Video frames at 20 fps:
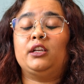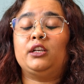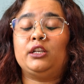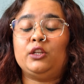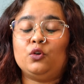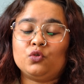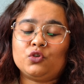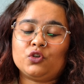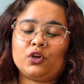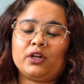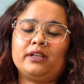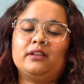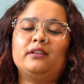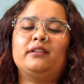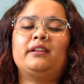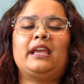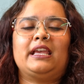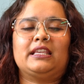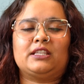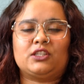the new joiner
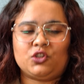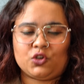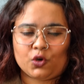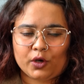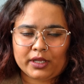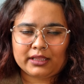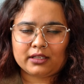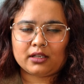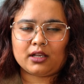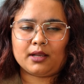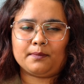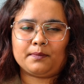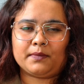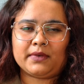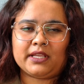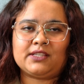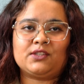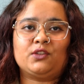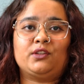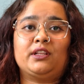has joined the
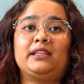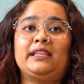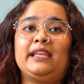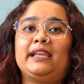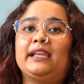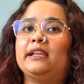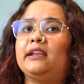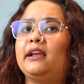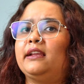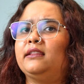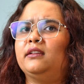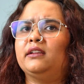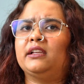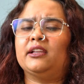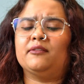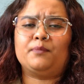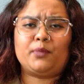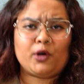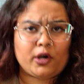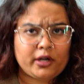company so that they can either
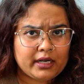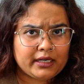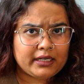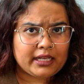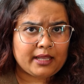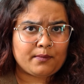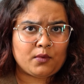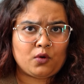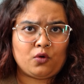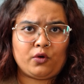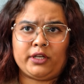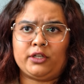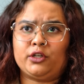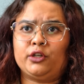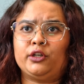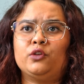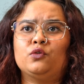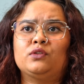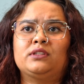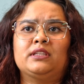give product demo,
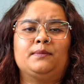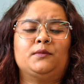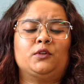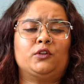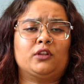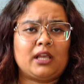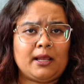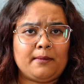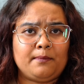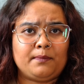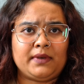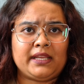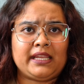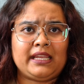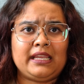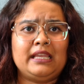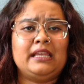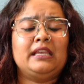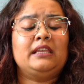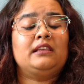introduce them to the company.